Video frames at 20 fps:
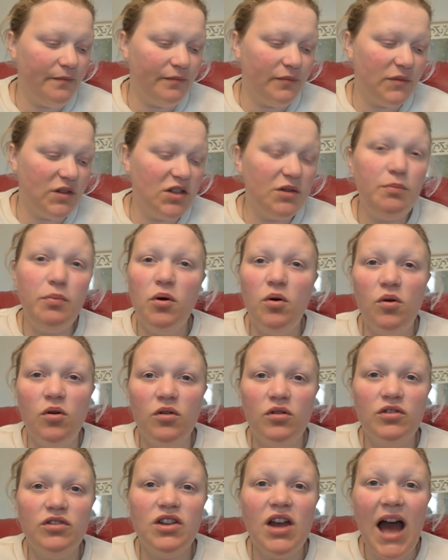
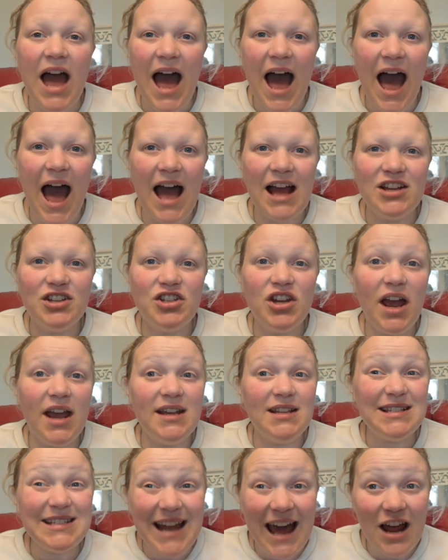supports and
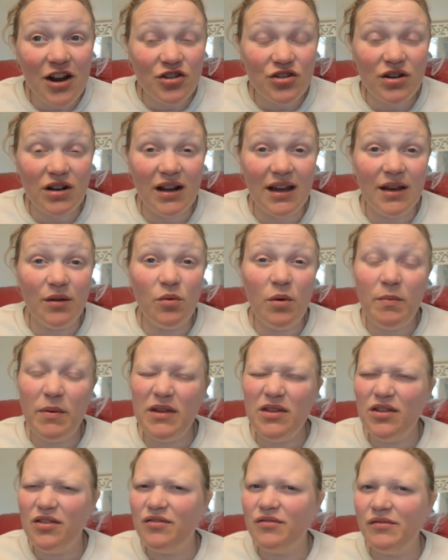shades naturally would
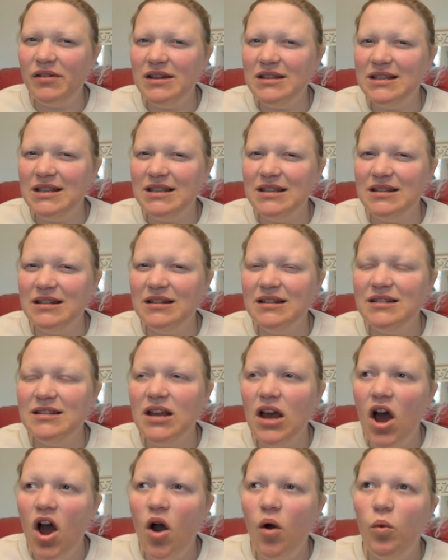be the Three Sisters,